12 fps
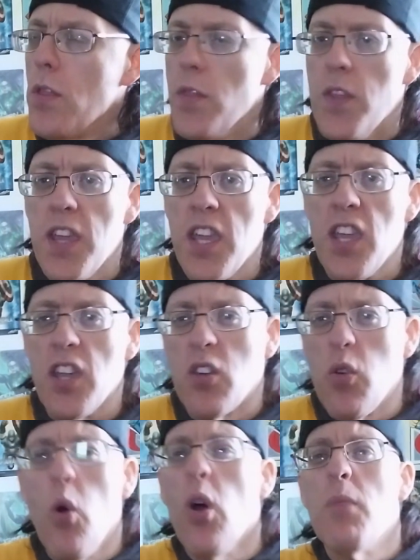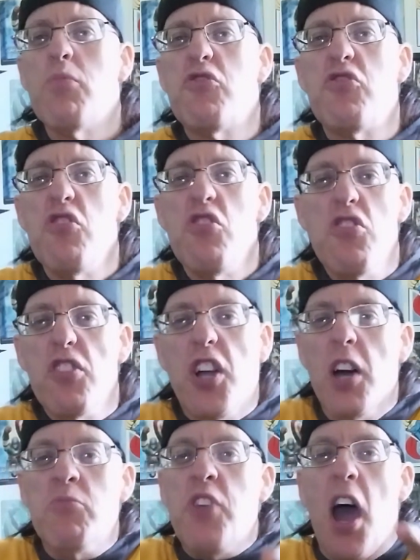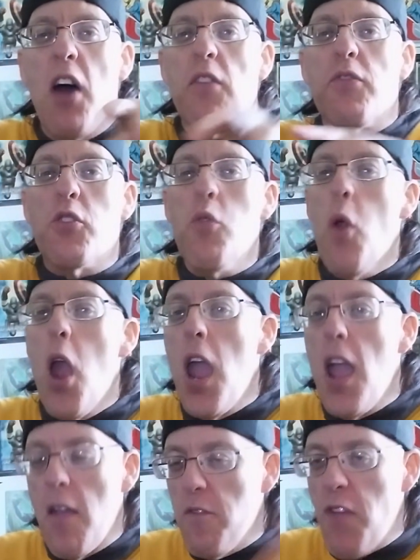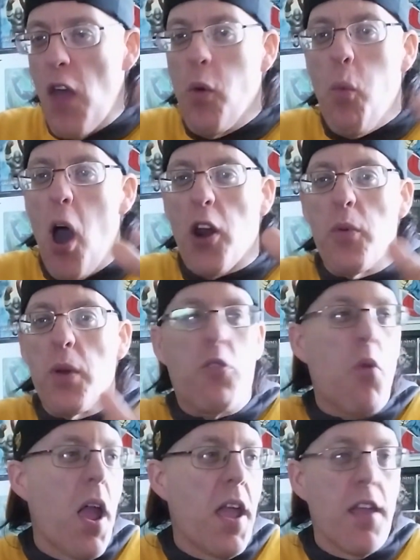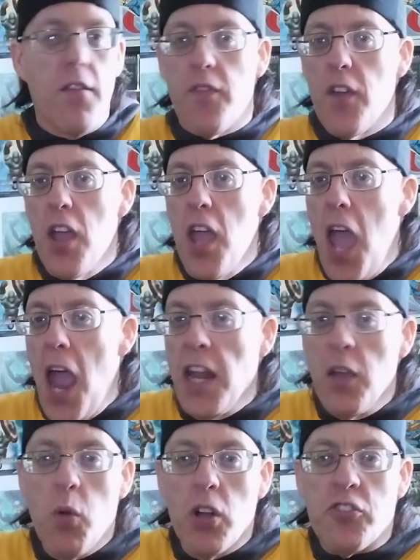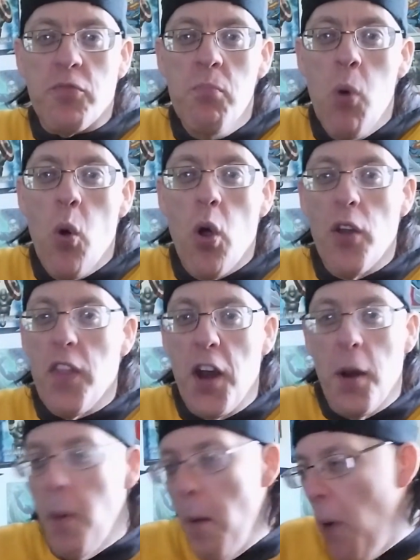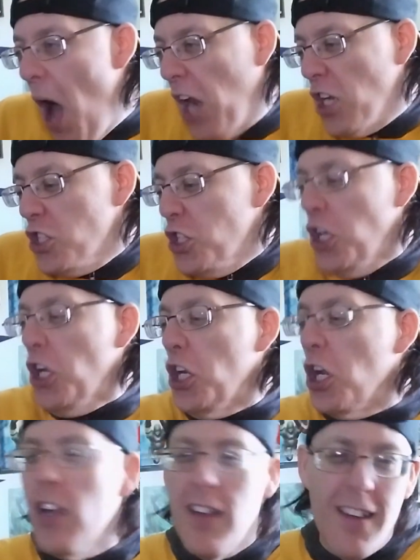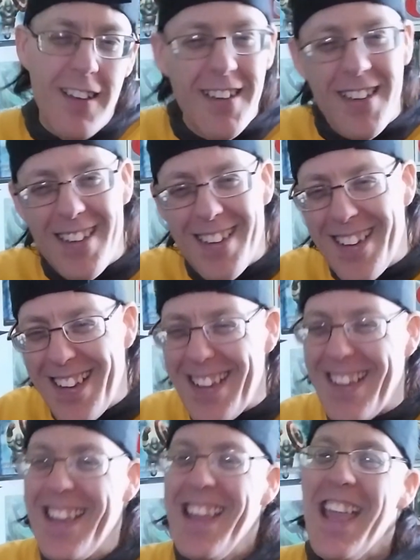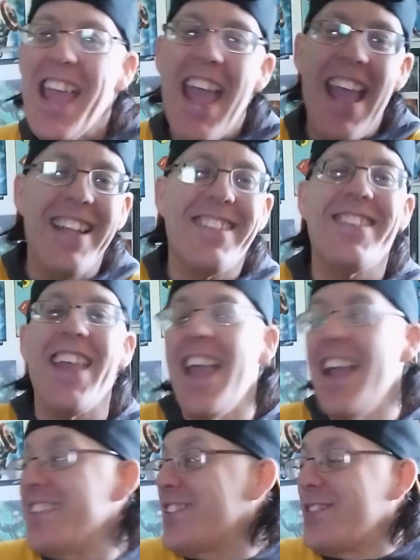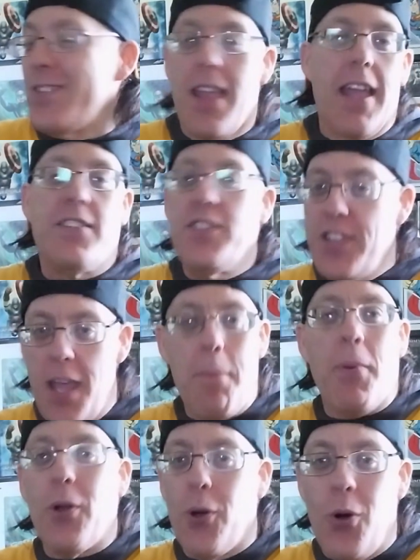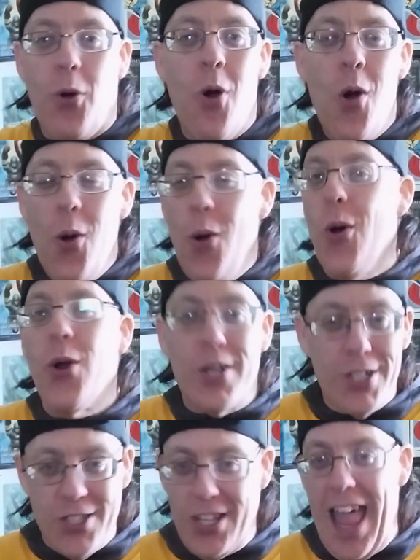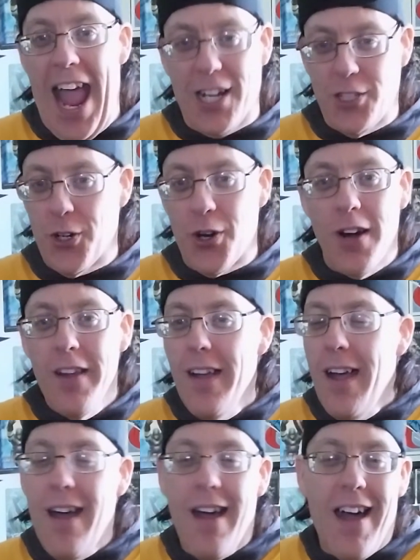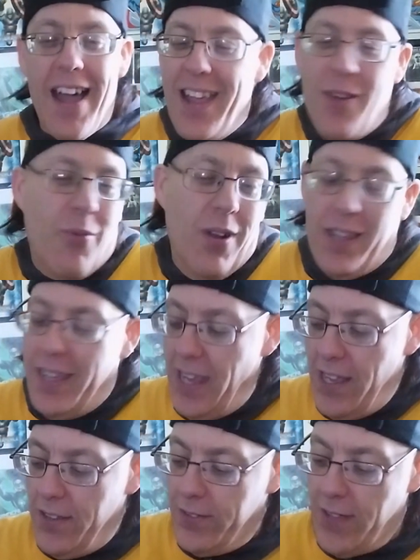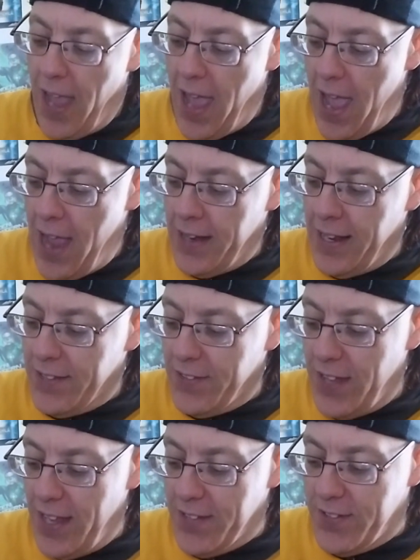the corpse comes out of the grave, the watery grave, and he wants more than an apology. It's typical horror slasher. It really is, and it's